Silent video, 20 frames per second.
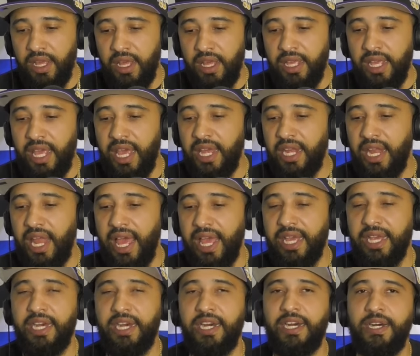yeah, like
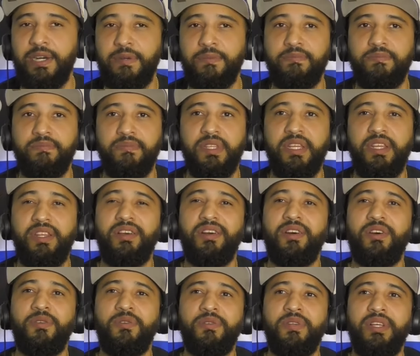um, you
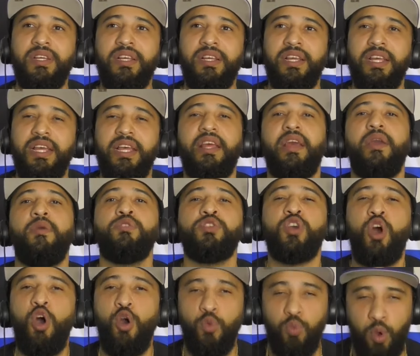know, it was
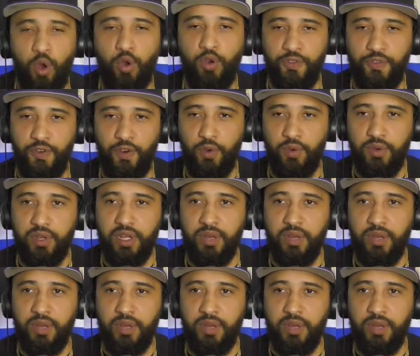called Woke Foke.